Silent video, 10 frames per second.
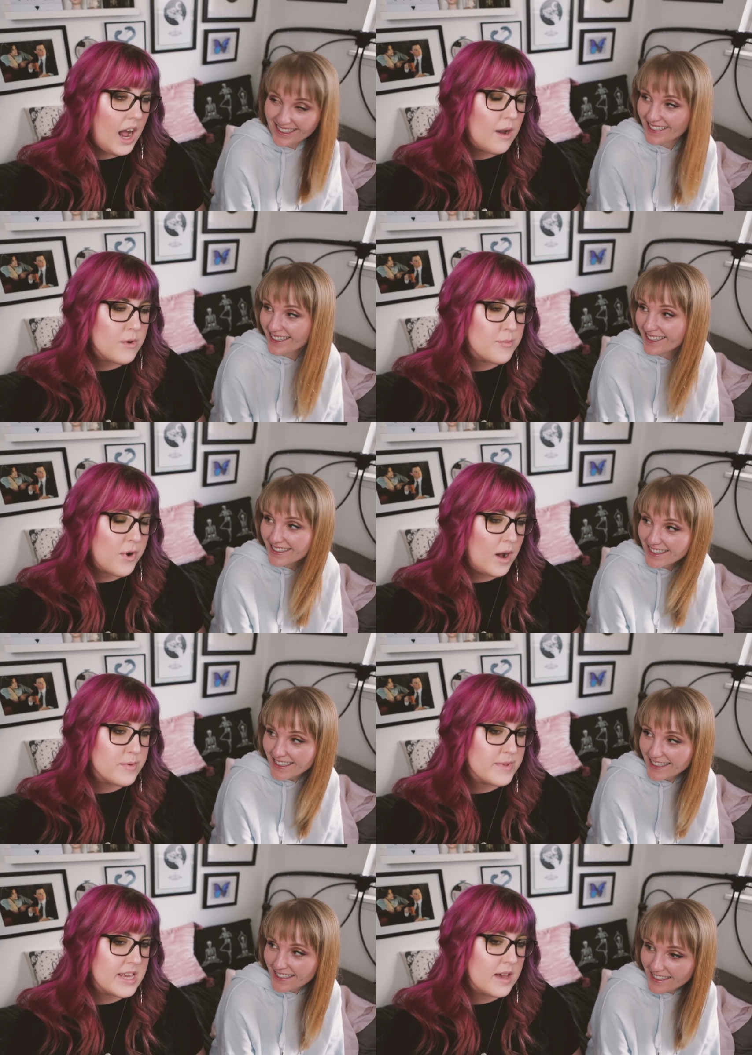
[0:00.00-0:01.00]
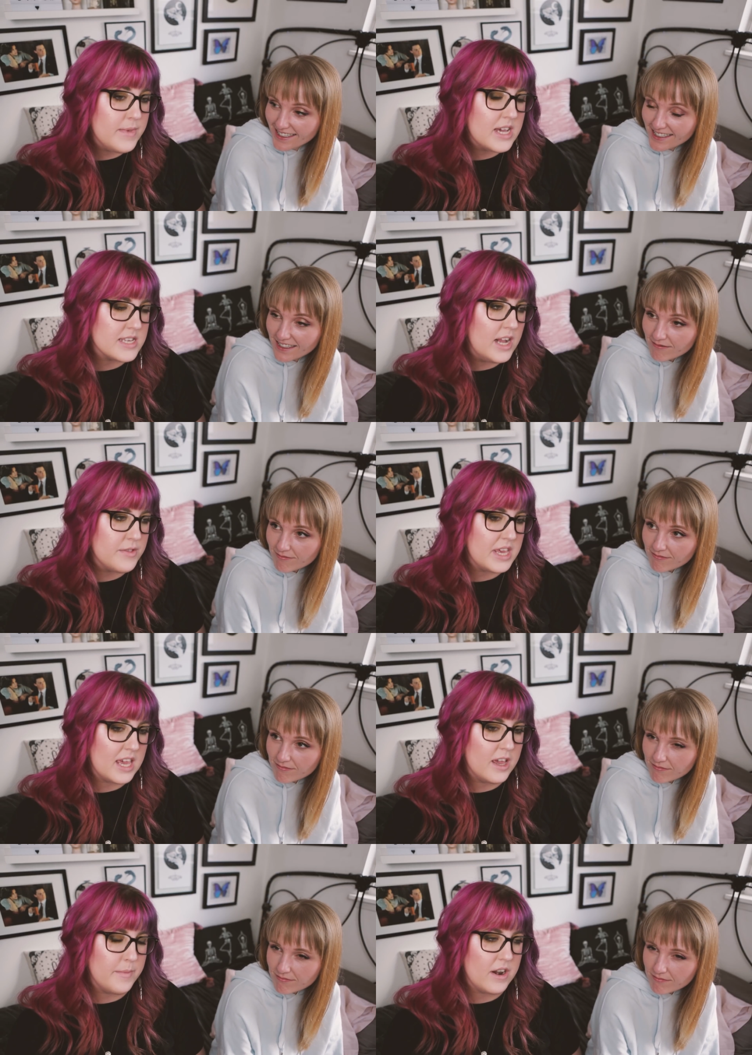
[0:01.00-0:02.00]
Speaker 1: I would probably, I mean, because now
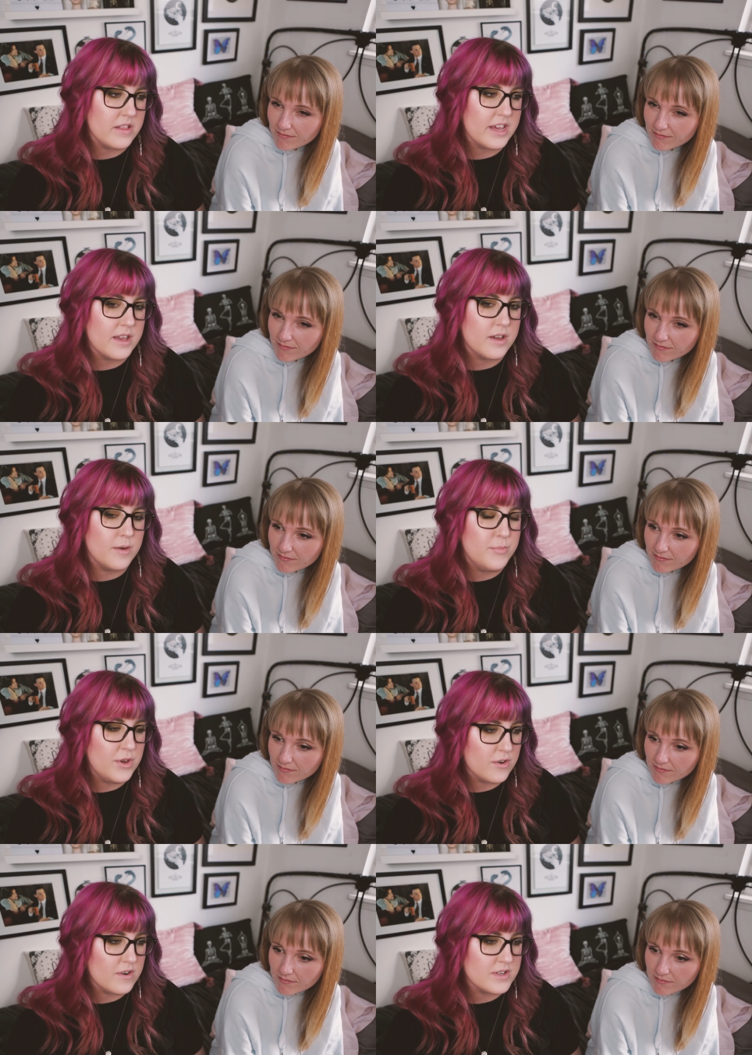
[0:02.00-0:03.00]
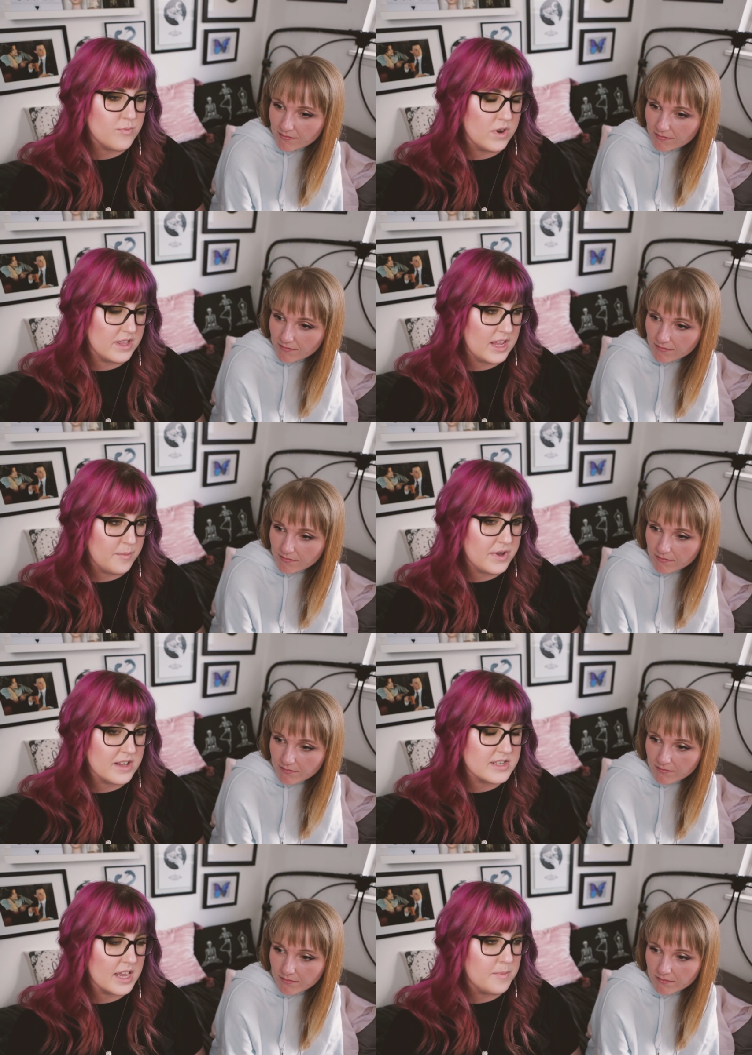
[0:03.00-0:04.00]
thinking about it, like computer is one thing, but
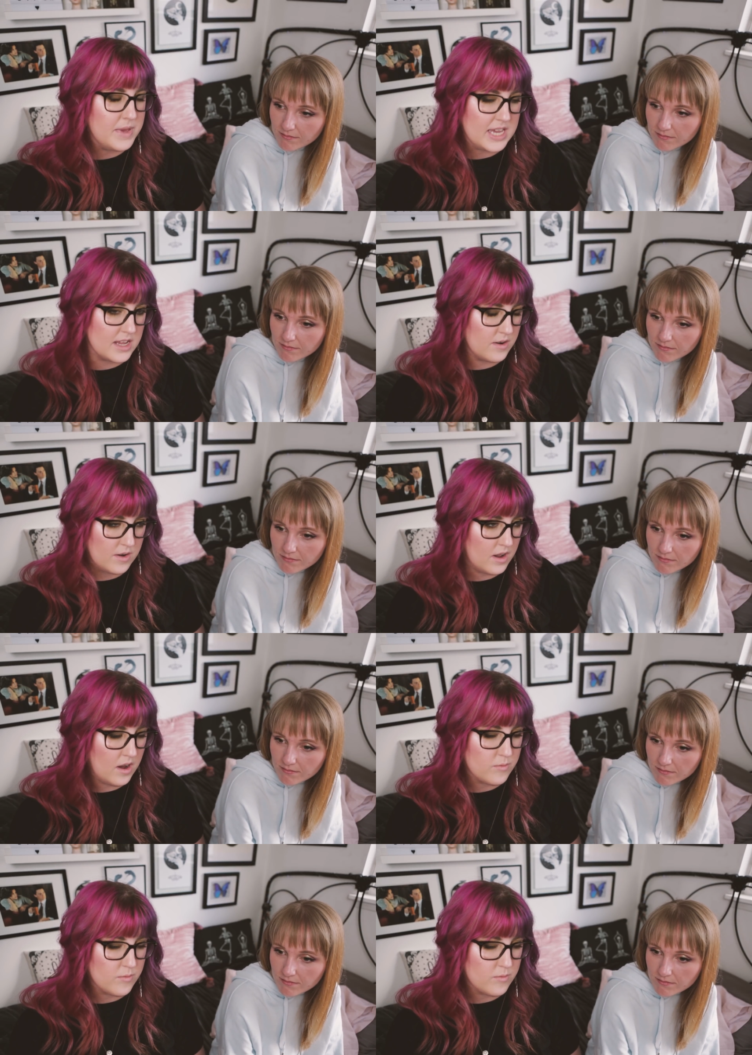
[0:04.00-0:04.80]
it's like big and uh,